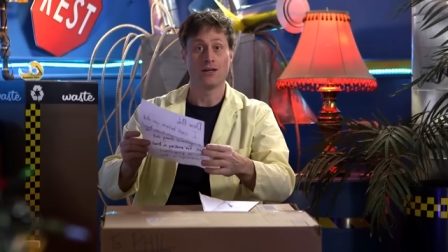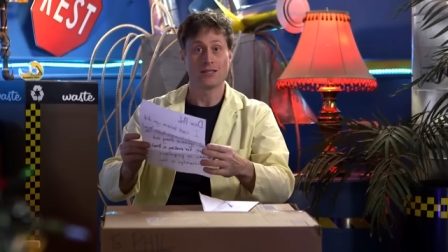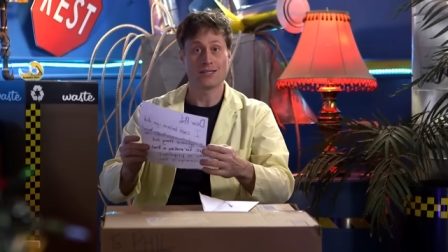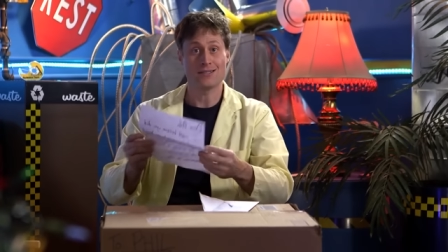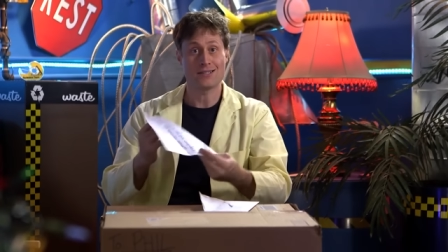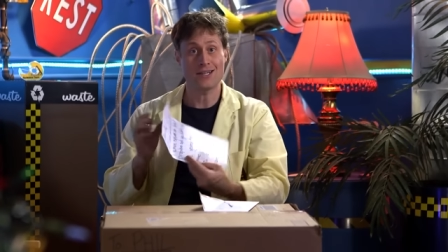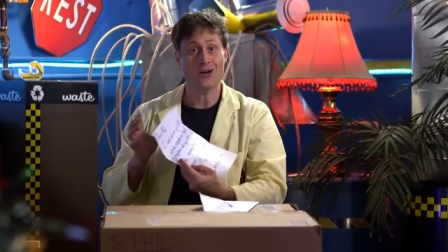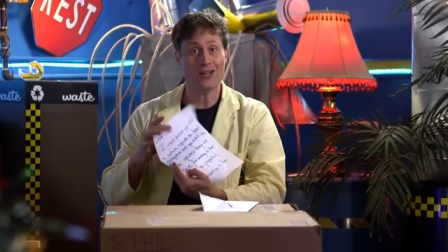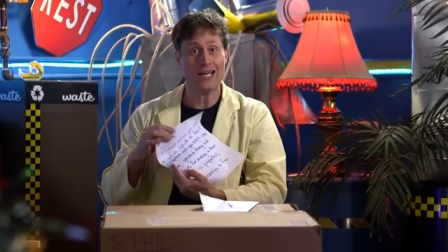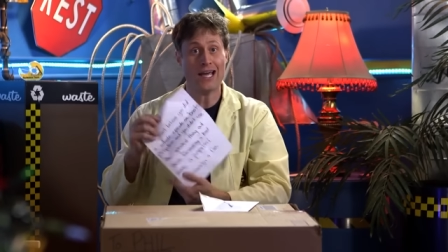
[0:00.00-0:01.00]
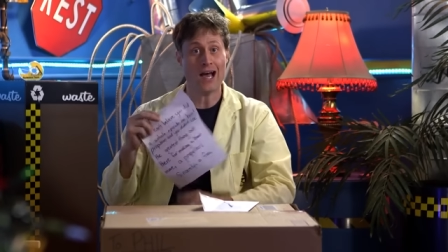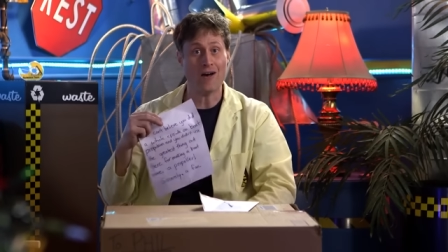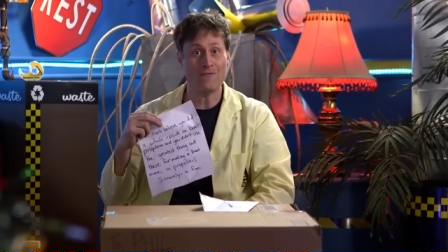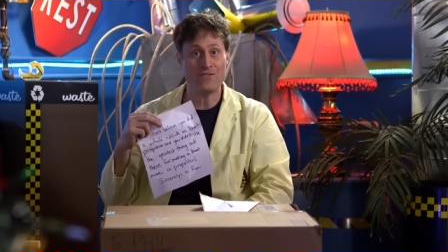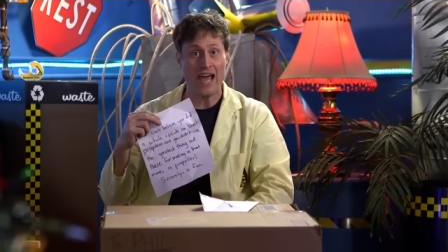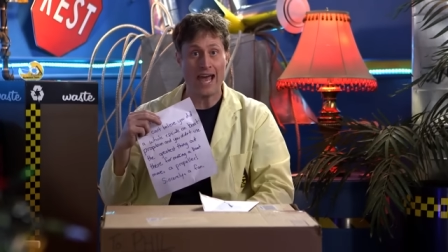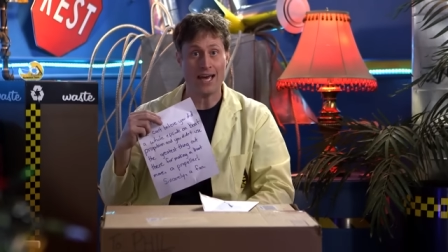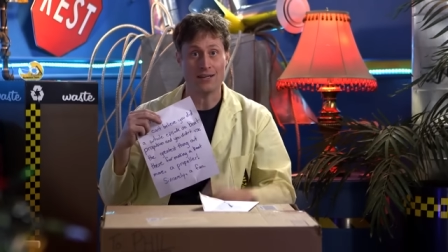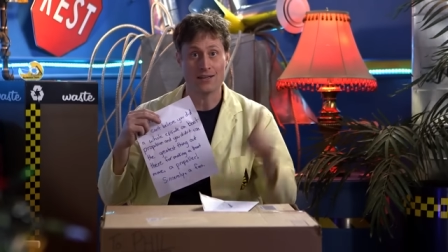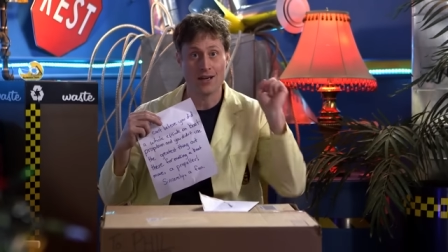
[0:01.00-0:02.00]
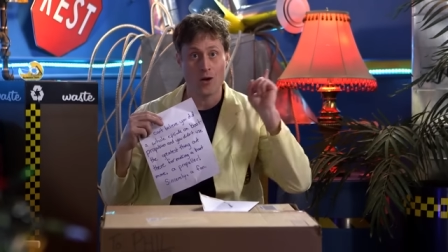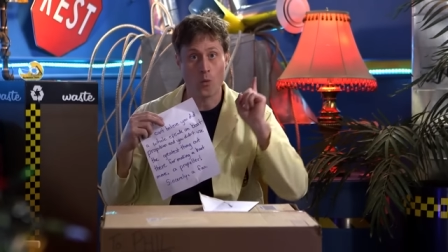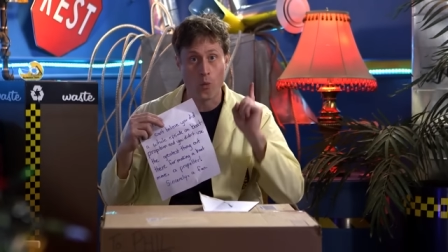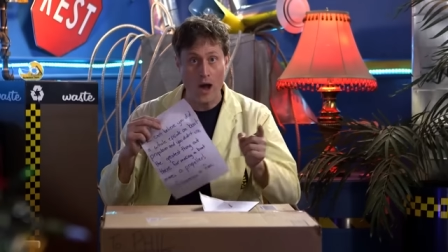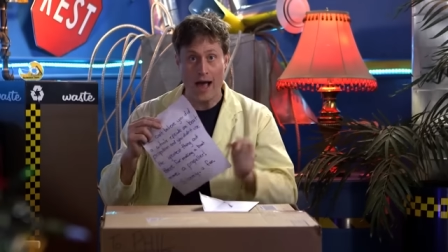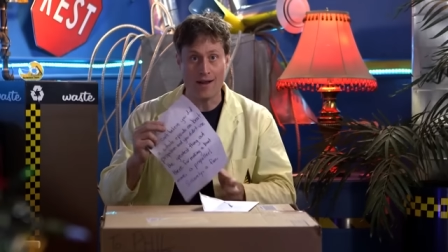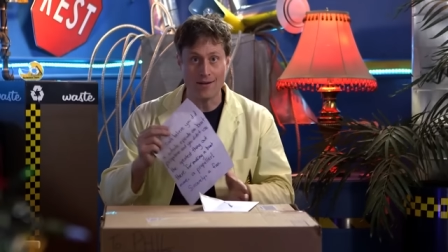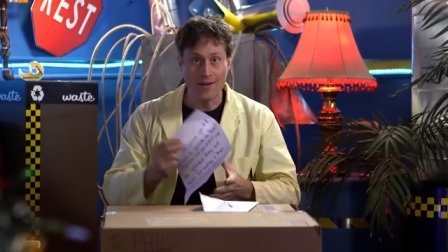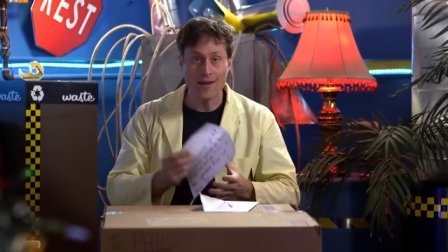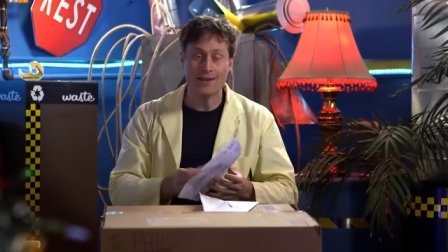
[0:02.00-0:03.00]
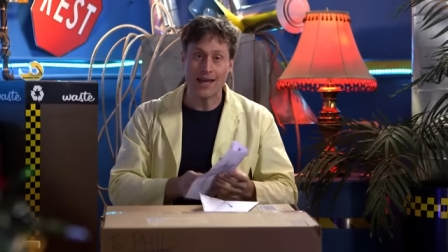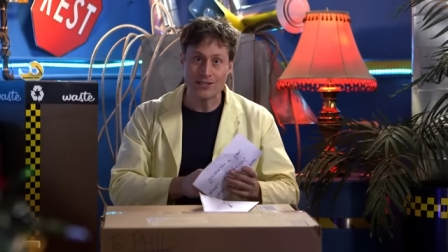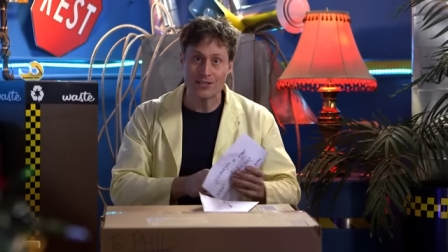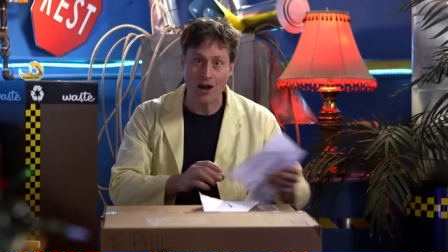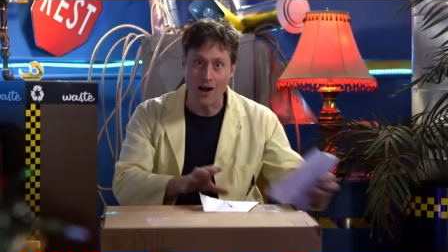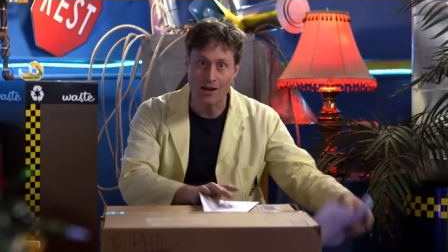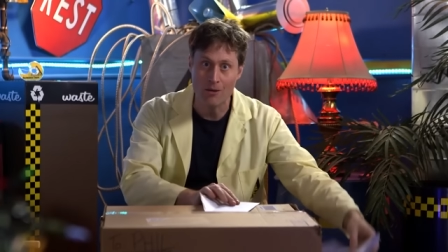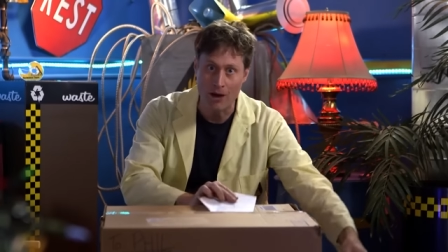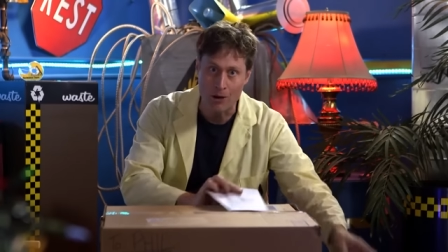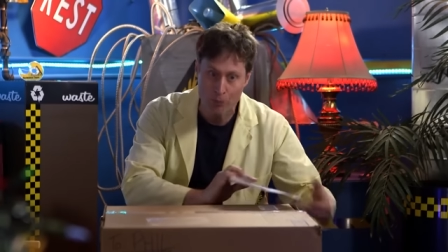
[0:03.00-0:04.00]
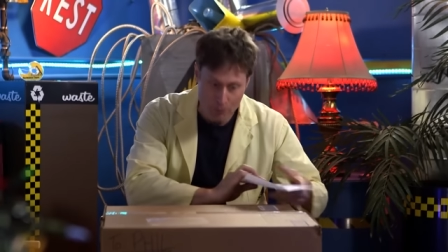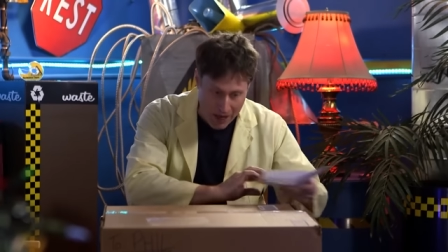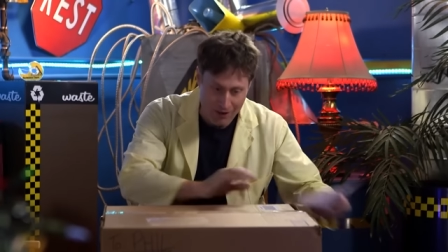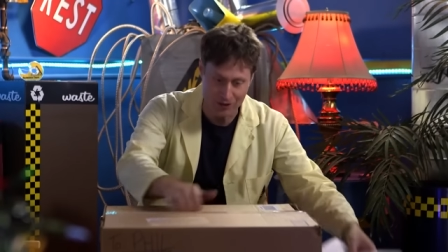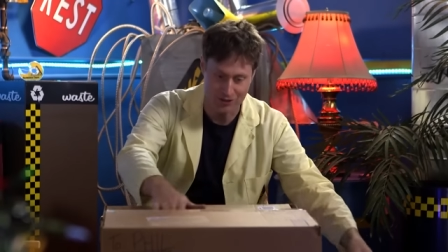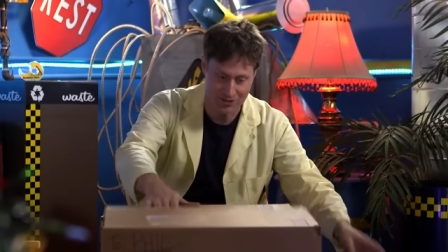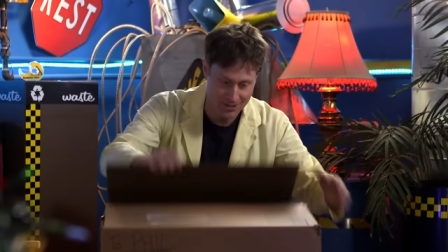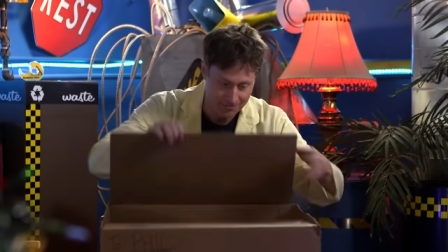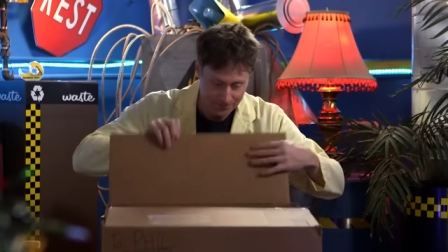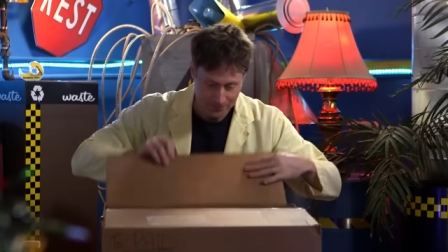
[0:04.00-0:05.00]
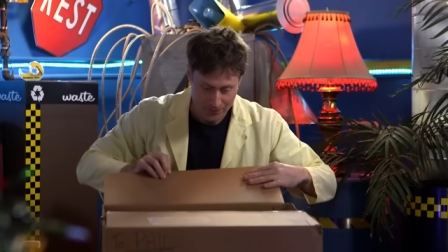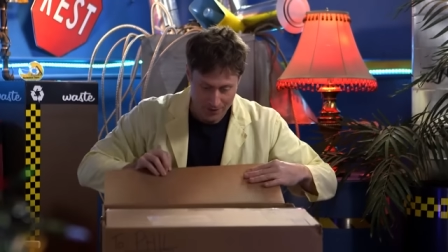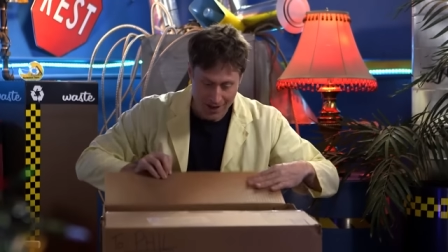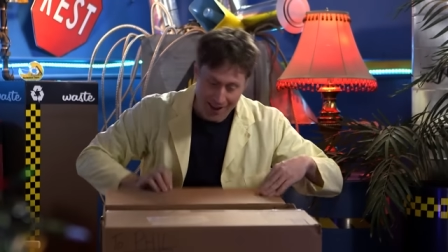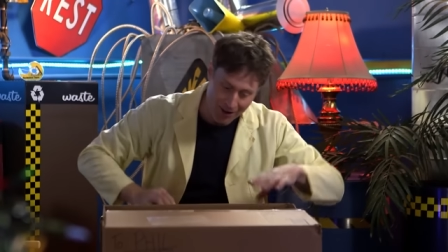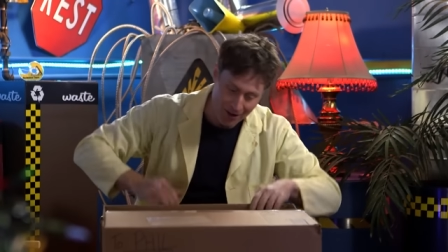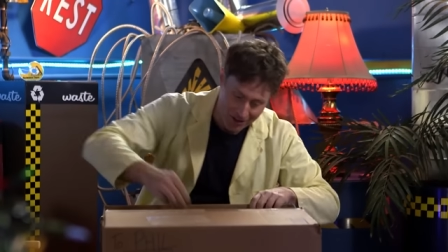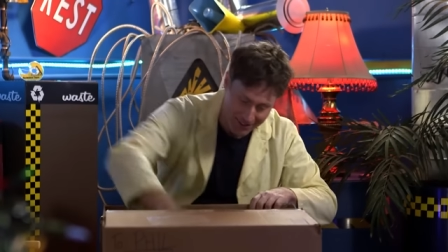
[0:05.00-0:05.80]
Sincerely, a fan. Well, let's talk about propellers. Oh.